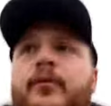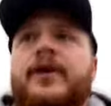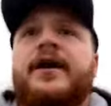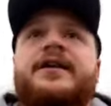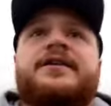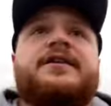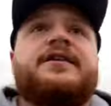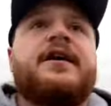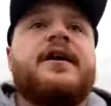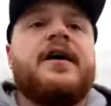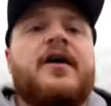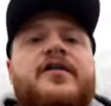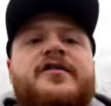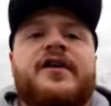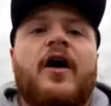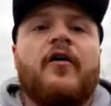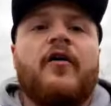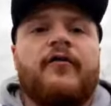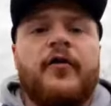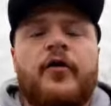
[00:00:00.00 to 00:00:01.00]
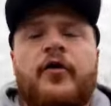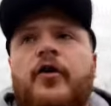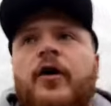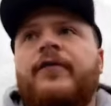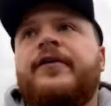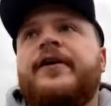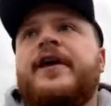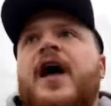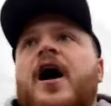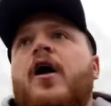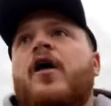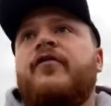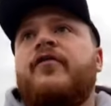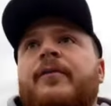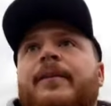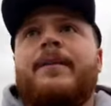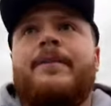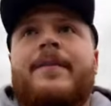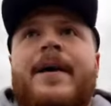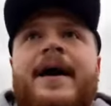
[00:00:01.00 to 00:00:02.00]
which sell food on the go if you're
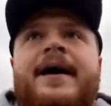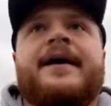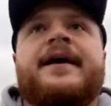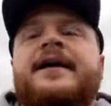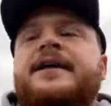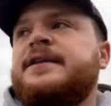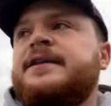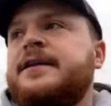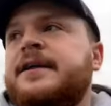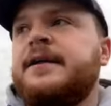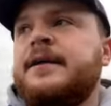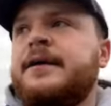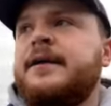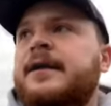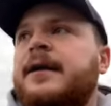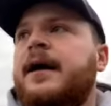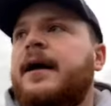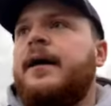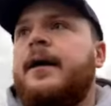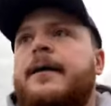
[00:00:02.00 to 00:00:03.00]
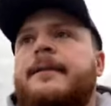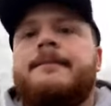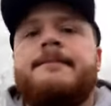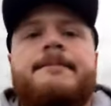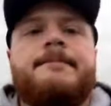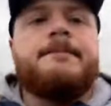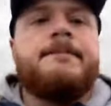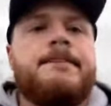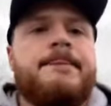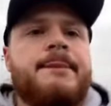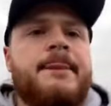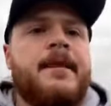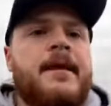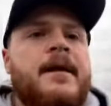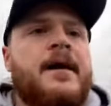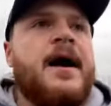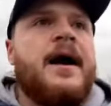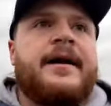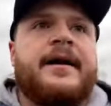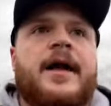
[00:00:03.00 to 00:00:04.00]
a bit peckish,
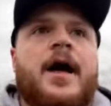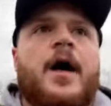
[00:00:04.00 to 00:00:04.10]
heading